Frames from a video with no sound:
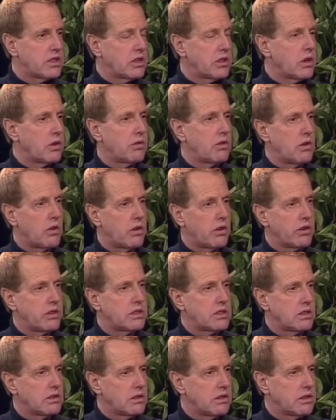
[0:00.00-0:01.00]
to go north
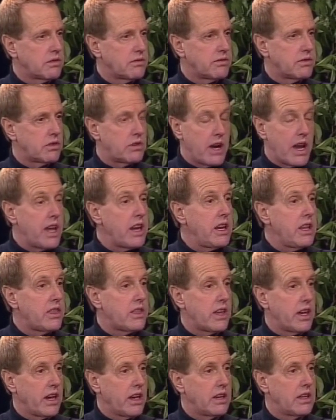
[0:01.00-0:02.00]
to look for
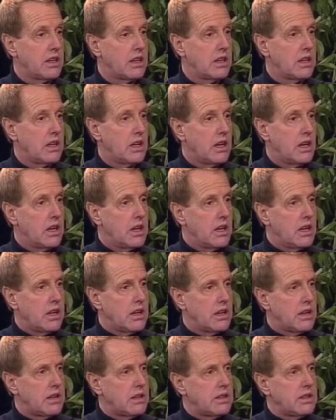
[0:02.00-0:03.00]
anything. Yeah,
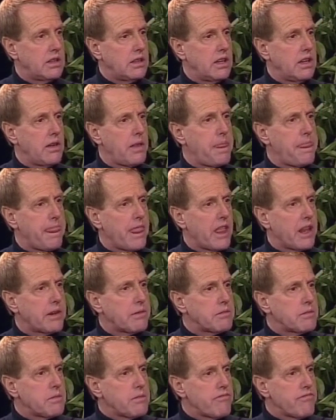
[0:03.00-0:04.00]

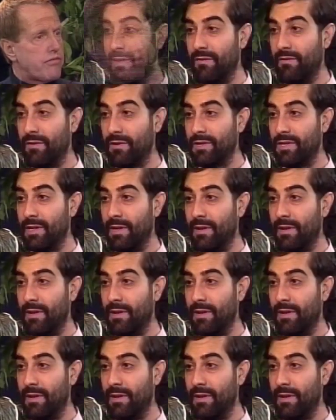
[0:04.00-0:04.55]
that's a big difference.